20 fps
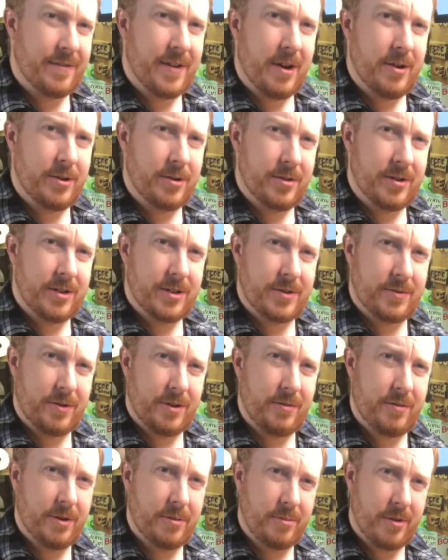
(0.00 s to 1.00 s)
I were doing this for
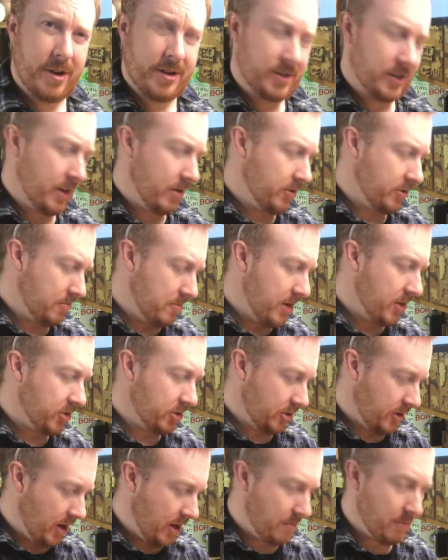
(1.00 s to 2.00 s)
a real project, I would
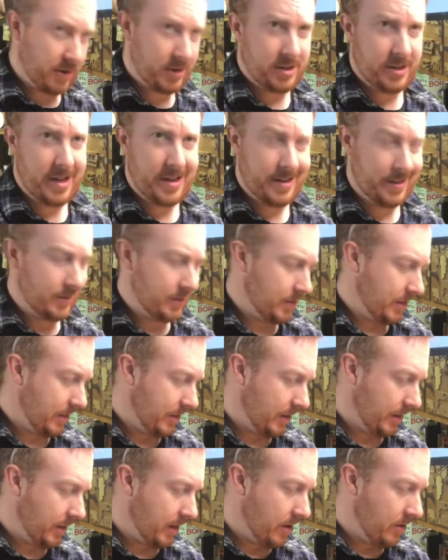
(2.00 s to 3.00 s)
measure how much that is
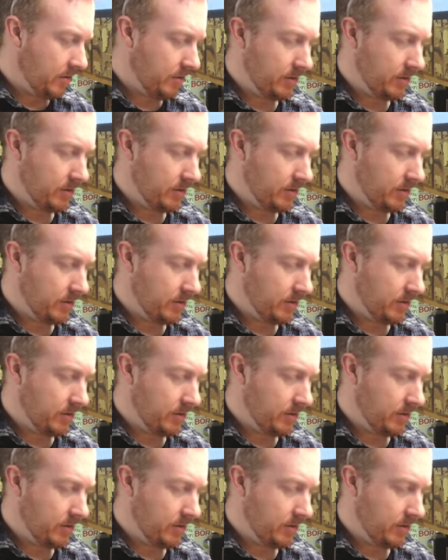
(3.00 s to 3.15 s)
sticking out,